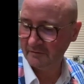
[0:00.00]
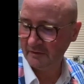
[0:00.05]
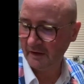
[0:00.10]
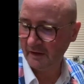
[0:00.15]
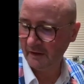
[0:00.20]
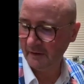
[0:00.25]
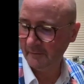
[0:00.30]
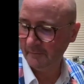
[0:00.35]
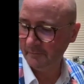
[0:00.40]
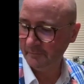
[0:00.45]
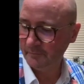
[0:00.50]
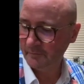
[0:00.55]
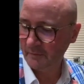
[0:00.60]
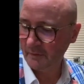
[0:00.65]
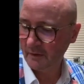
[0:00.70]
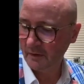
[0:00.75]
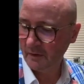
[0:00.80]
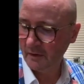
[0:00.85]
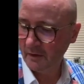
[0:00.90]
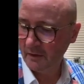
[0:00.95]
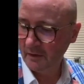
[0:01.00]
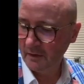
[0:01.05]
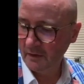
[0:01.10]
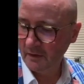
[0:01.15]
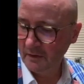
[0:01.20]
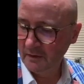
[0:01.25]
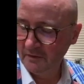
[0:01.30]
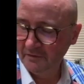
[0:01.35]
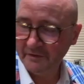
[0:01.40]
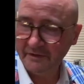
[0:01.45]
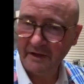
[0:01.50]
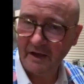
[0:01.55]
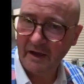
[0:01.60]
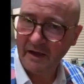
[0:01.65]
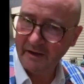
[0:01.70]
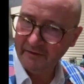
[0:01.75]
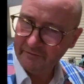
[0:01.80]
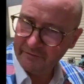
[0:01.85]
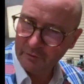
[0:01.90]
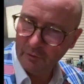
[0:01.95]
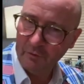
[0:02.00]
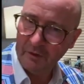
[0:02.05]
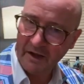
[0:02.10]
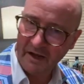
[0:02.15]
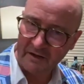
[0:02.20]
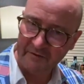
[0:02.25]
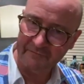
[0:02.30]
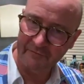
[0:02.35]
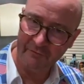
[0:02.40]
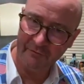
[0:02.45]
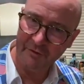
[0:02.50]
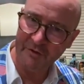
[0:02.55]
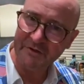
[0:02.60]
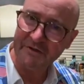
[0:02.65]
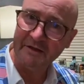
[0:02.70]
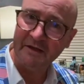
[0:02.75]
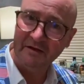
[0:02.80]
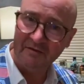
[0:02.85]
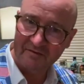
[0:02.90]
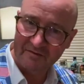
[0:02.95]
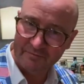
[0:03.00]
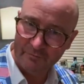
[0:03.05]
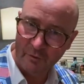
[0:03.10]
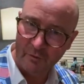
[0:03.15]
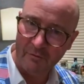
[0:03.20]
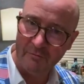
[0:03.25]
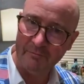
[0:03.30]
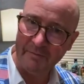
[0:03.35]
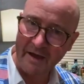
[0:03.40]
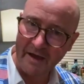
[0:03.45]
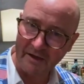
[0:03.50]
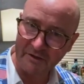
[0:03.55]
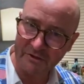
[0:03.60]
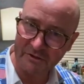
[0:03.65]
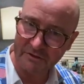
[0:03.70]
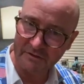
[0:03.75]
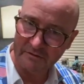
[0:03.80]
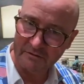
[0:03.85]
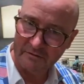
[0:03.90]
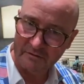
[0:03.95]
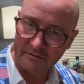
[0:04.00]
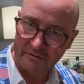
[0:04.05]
Um, so they, it's all hand foraged, again, small batch.